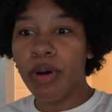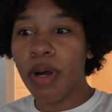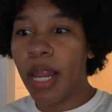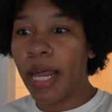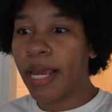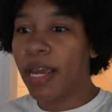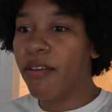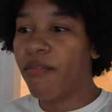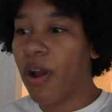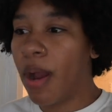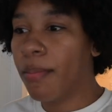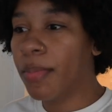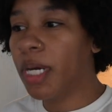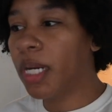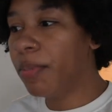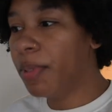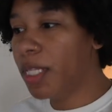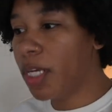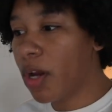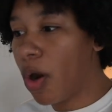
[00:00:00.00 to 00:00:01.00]
Like if I'm
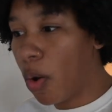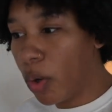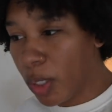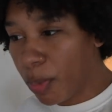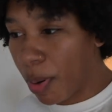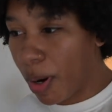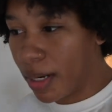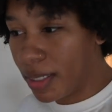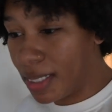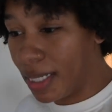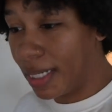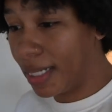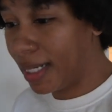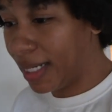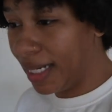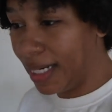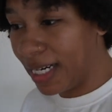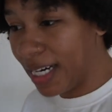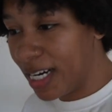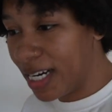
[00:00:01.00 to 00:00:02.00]
gonna be the only person
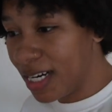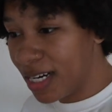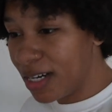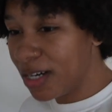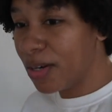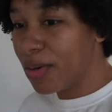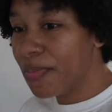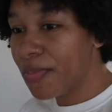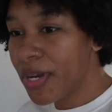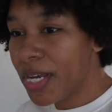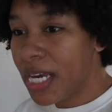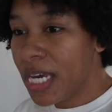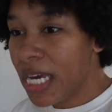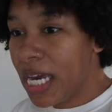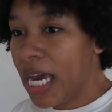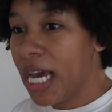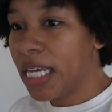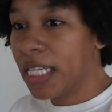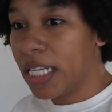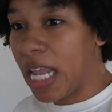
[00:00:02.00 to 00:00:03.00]
cleaning up,
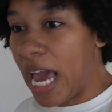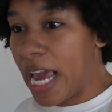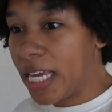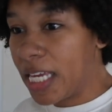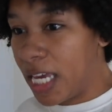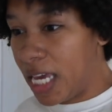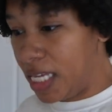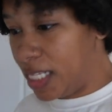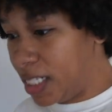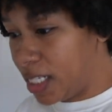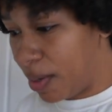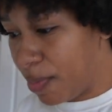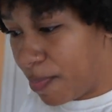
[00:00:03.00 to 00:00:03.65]
like it's a